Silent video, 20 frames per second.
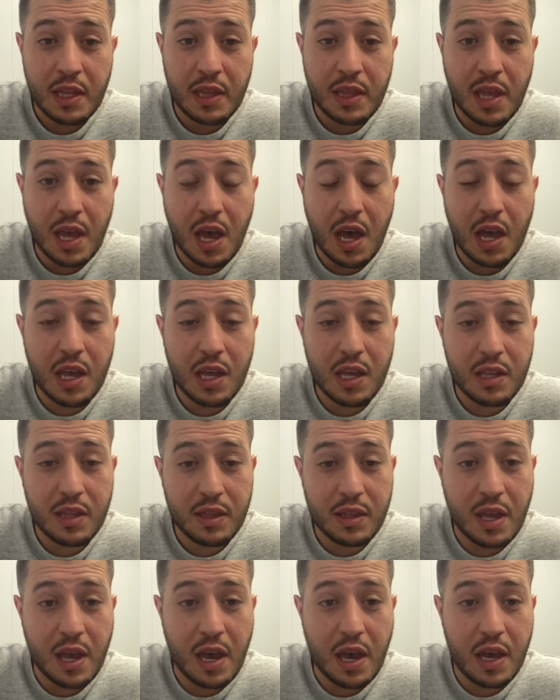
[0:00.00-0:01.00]
that
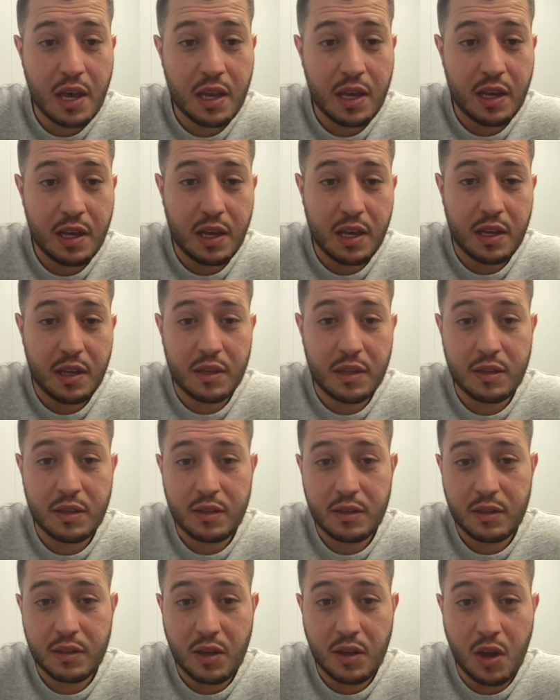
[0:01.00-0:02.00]
that
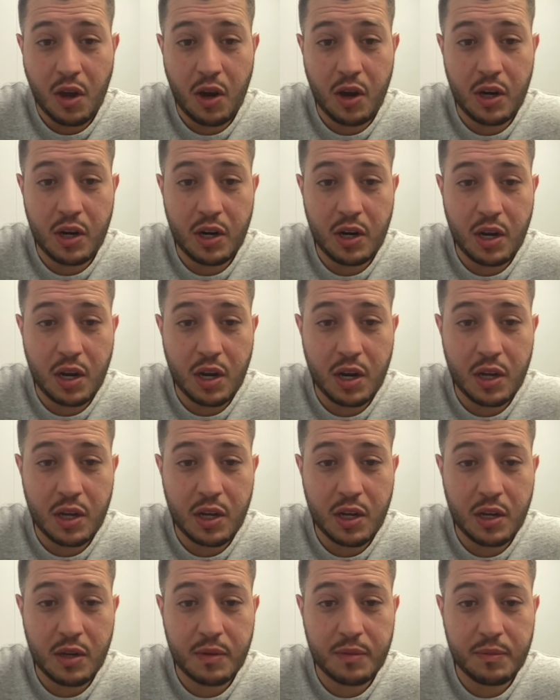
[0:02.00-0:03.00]
are
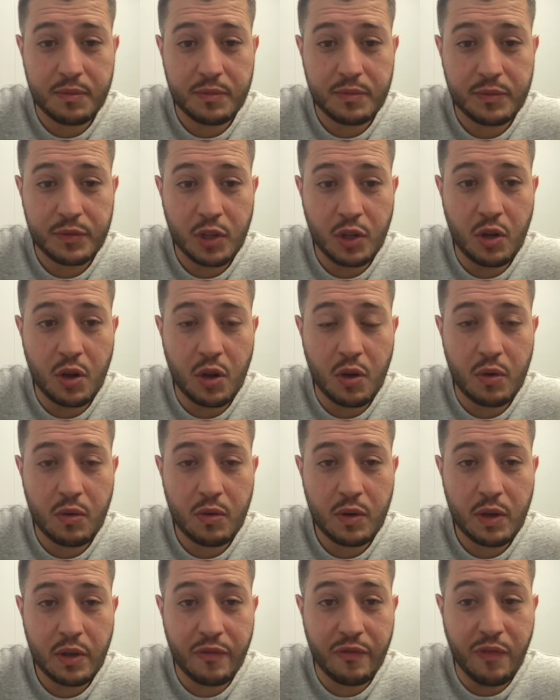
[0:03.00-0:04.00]
um, you know
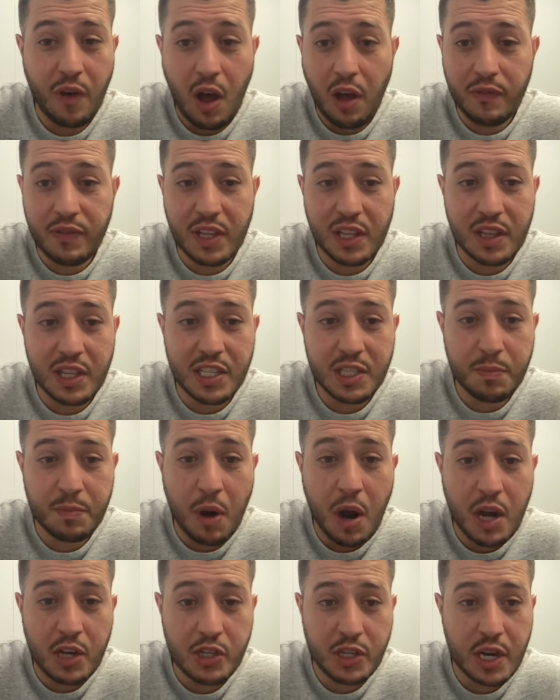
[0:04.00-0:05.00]
involved in this
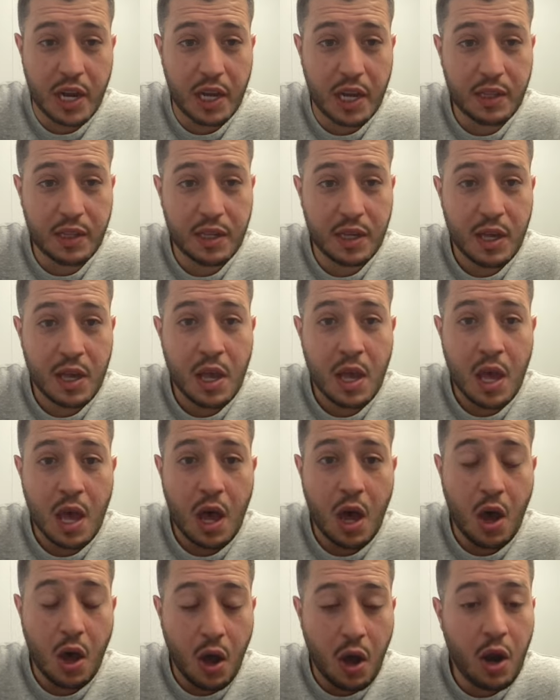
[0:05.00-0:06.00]
project
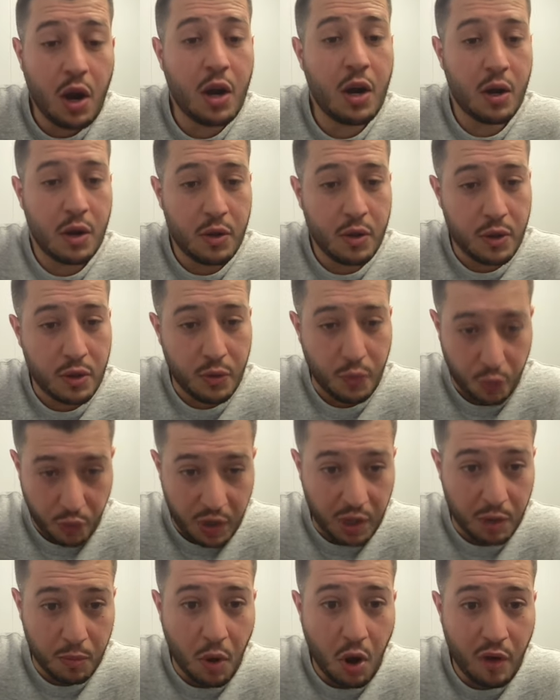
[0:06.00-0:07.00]
are
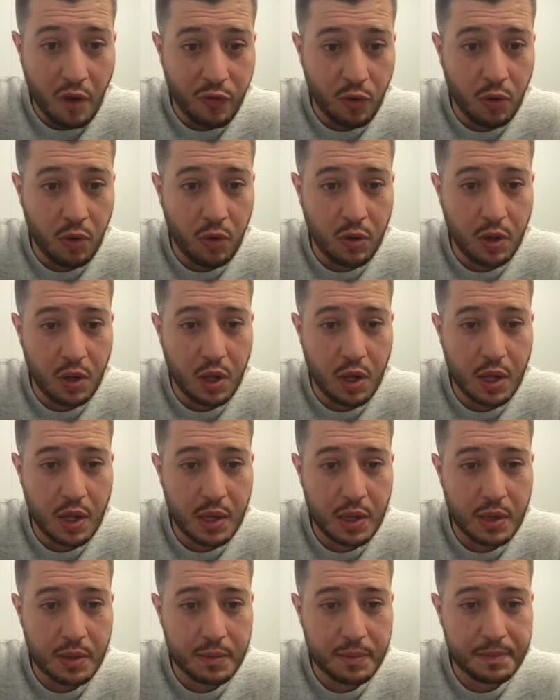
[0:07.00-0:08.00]
real Marvel
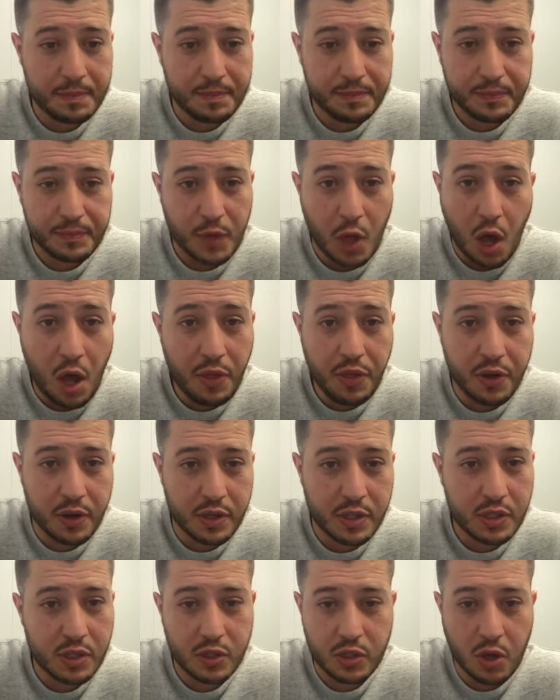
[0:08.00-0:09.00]
um,
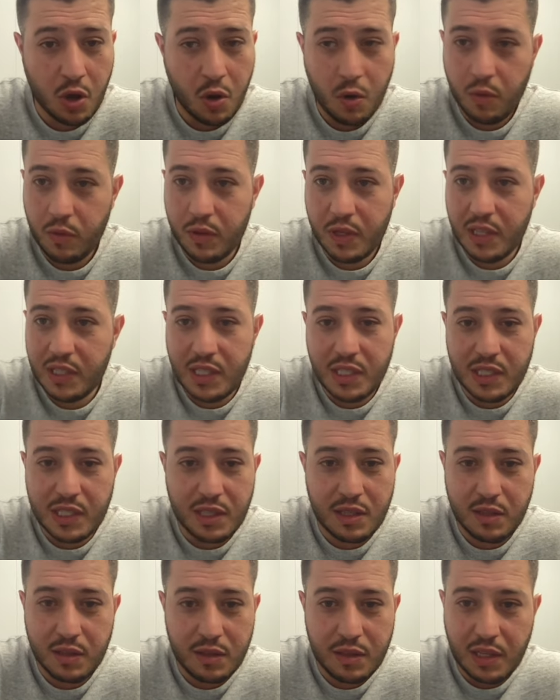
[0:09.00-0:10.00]
authors. So this is
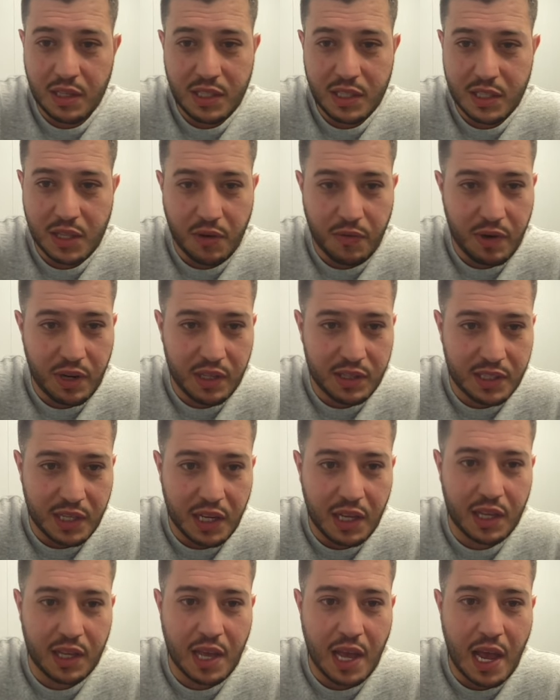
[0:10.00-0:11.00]
this is the real
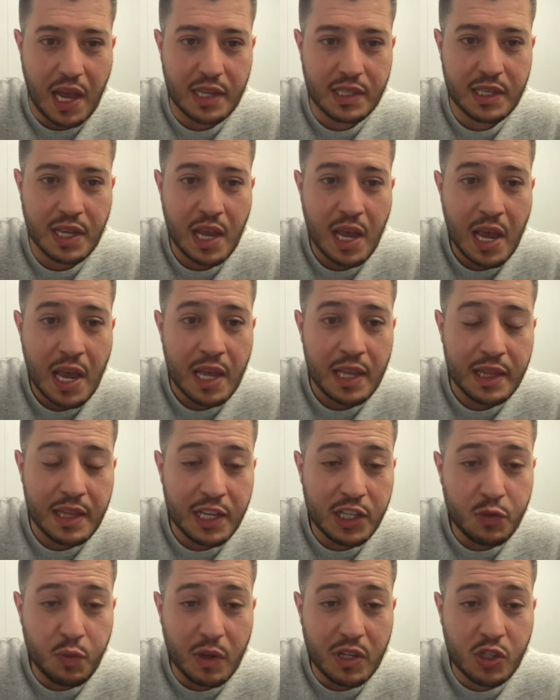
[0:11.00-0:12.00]
deal, guys.
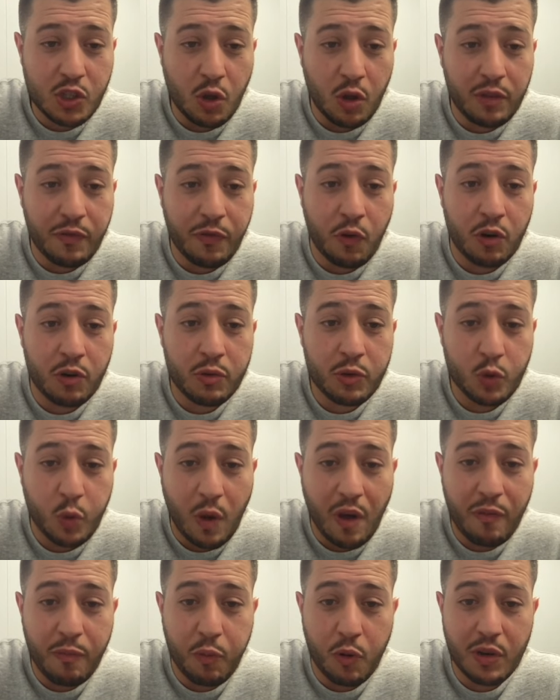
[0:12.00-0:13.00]
This one sold for
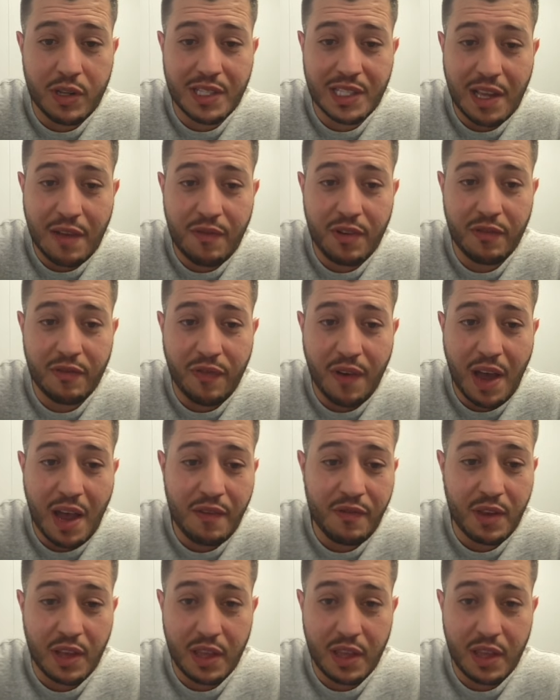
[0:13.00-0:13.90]
12.75